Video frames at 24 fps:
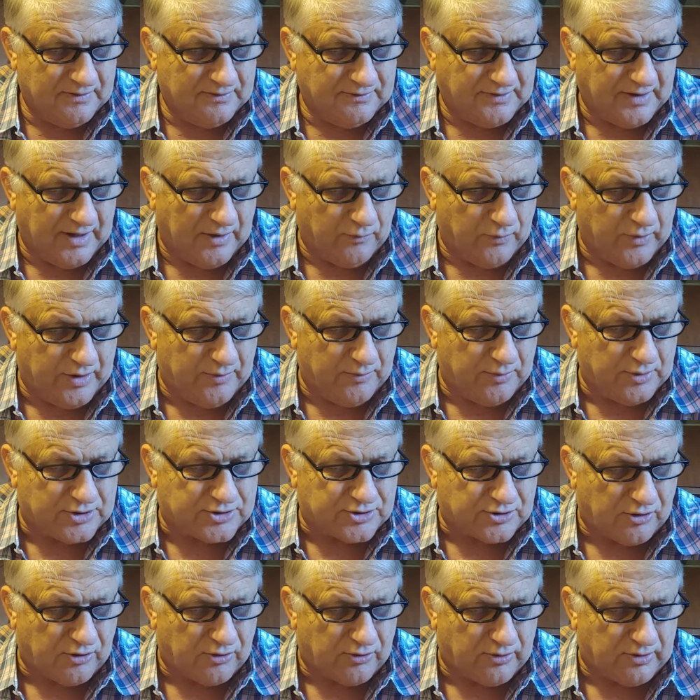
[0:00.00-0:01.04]
That we
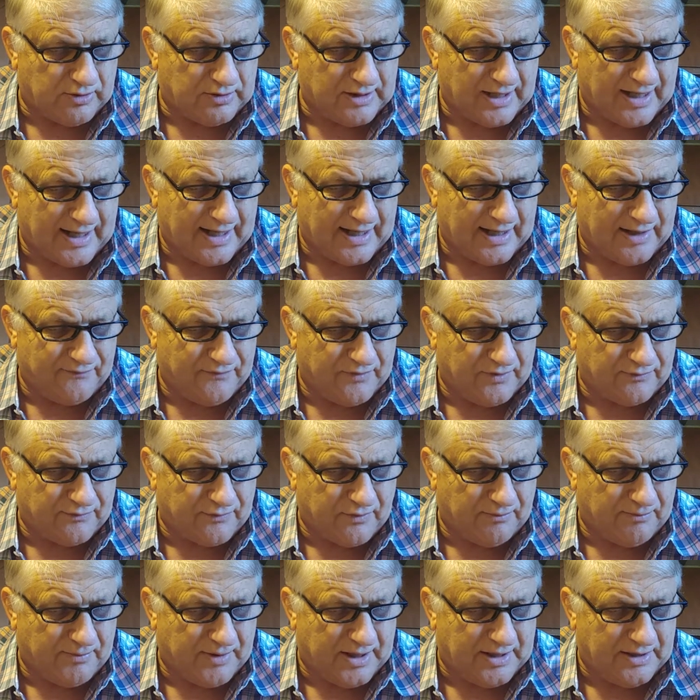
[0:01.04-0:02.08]
which are alive and
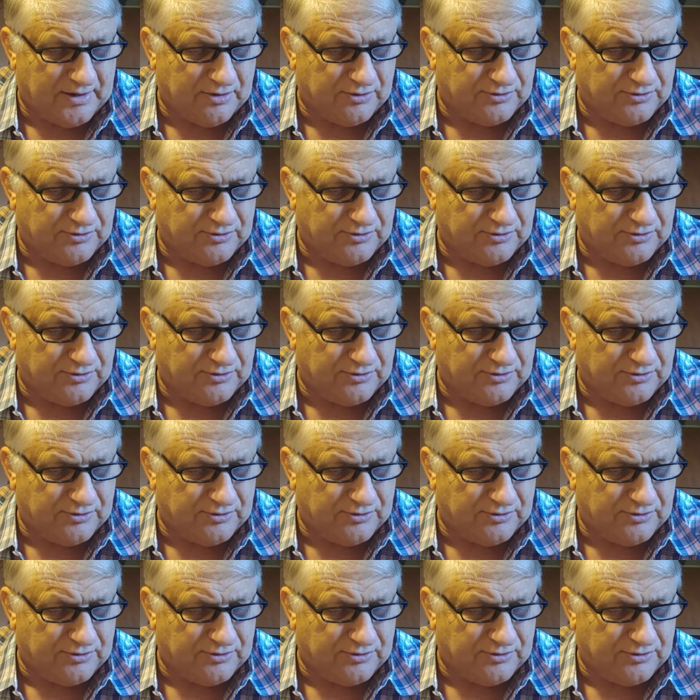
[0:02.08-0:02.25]
remain